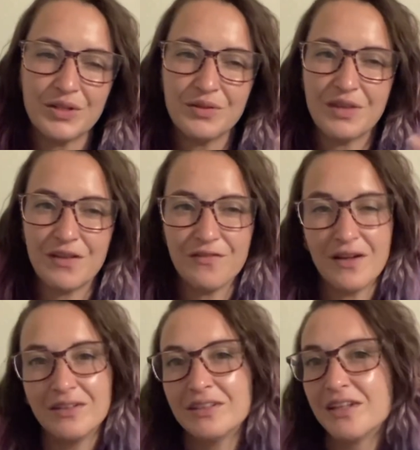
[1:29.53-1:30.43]
they fell
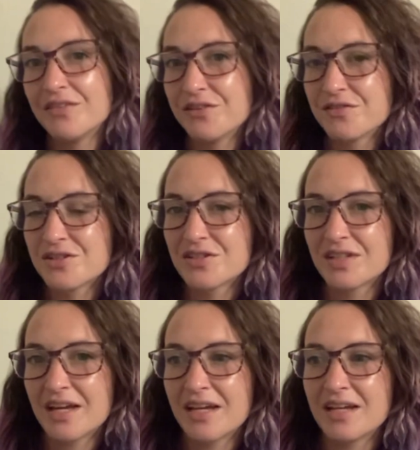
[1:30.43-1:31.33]
in love at first
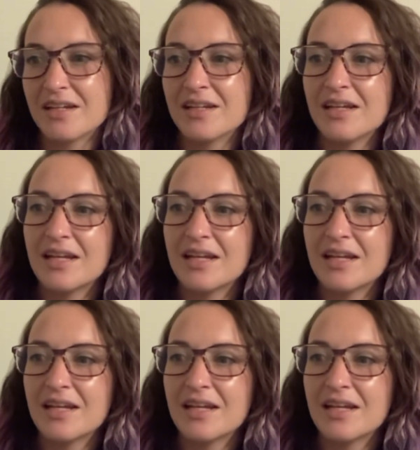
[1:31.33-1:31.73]
sight,